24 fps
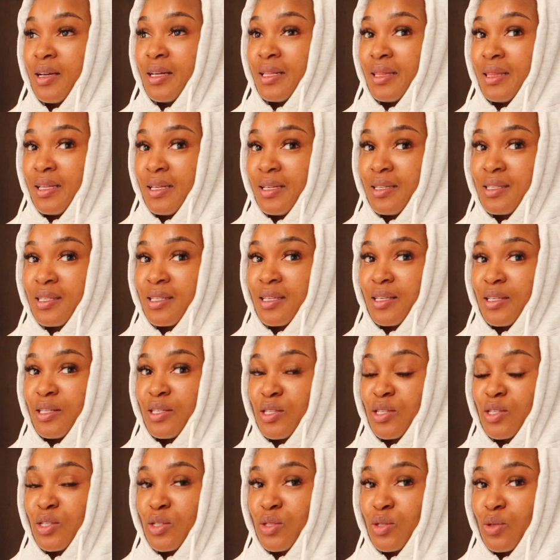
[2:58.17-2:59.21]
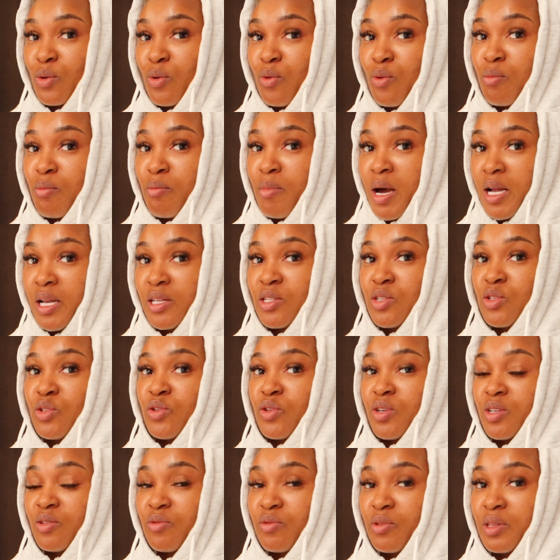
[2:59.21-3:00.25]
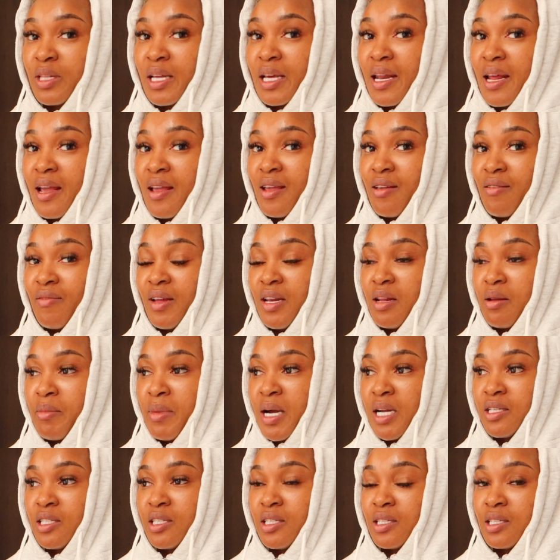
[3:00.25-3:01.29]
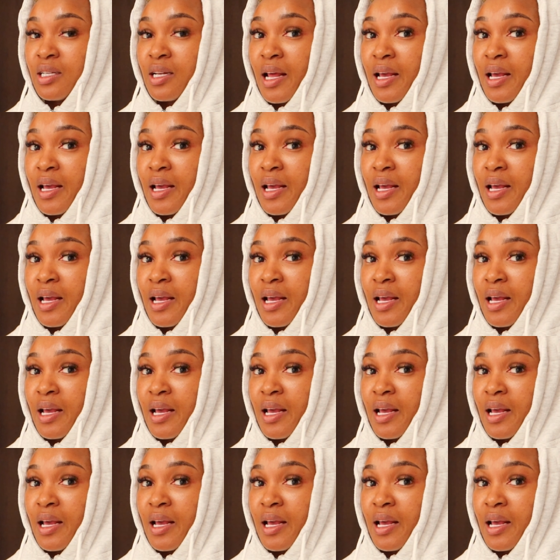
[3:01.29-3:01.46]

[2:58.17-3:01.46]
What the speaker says: this is so much stressful than I even imagined.